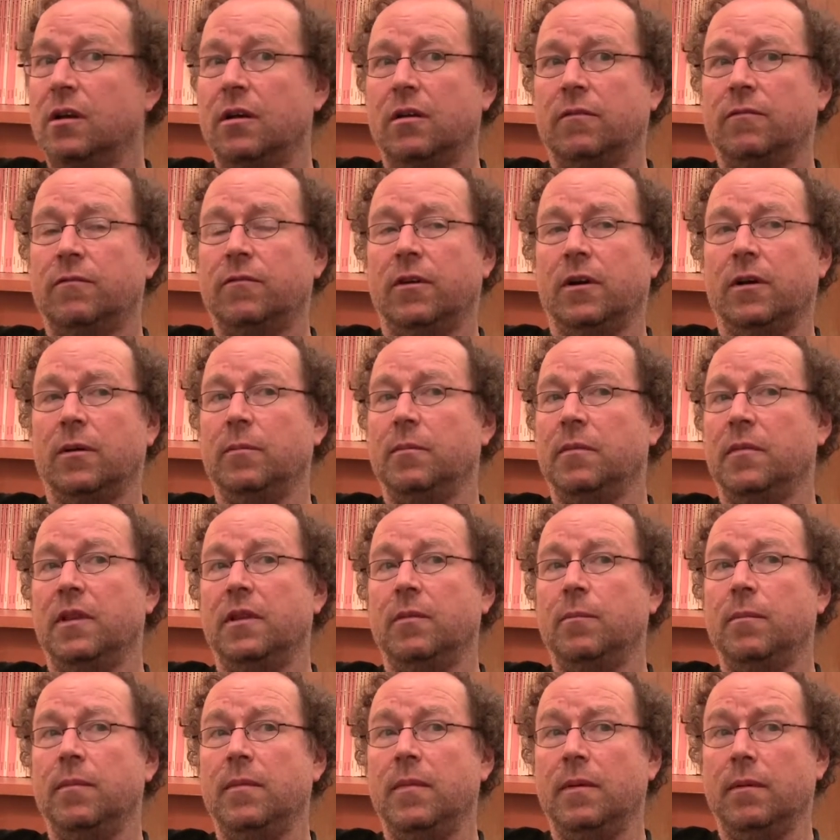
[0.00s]
from
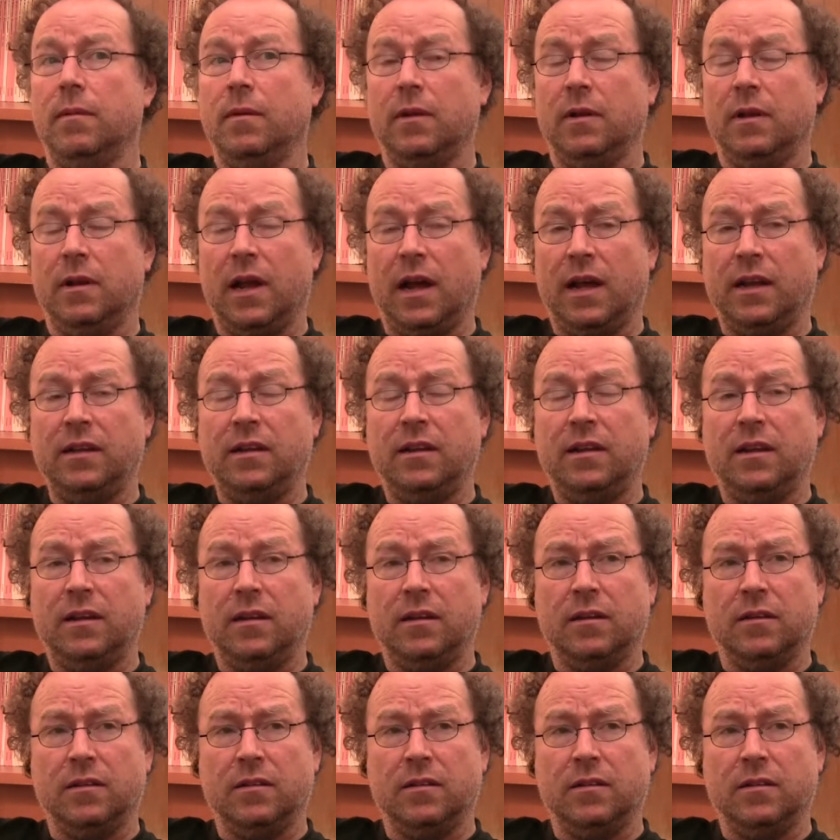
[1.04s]
the 19,